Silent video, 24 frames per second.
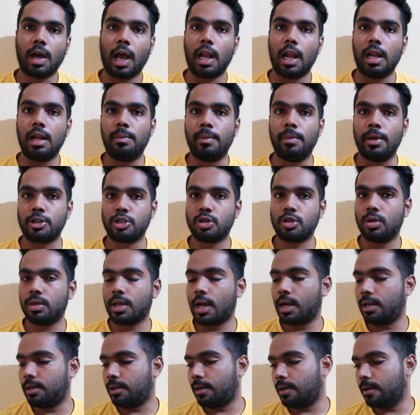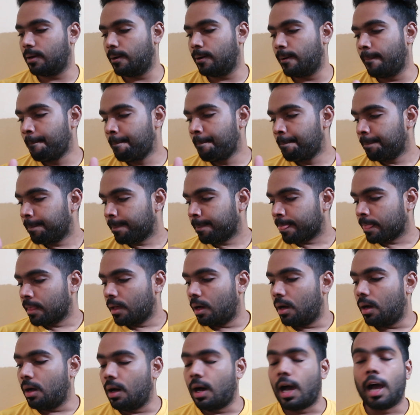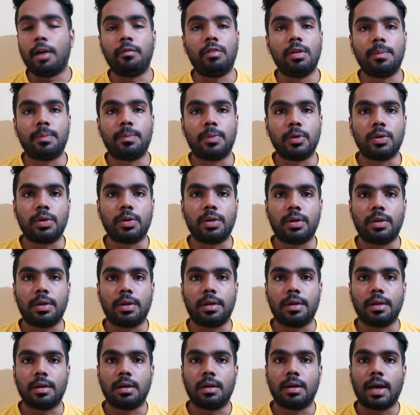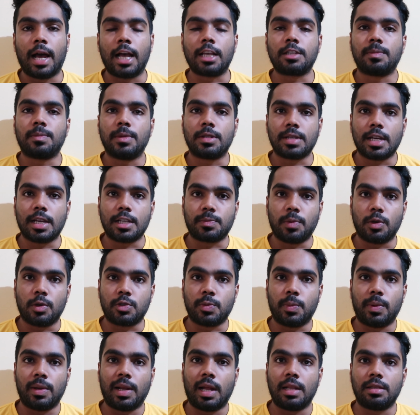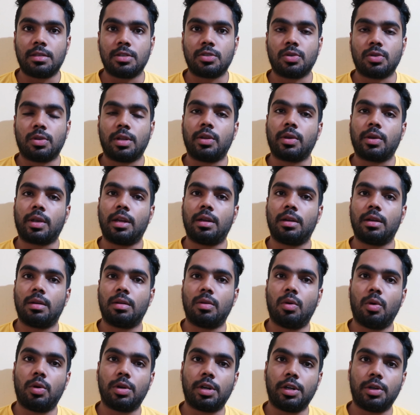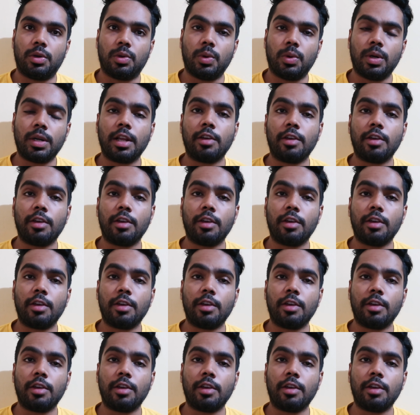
I'll make sure that I will put as much as possible answers so that you can go ahead and do it.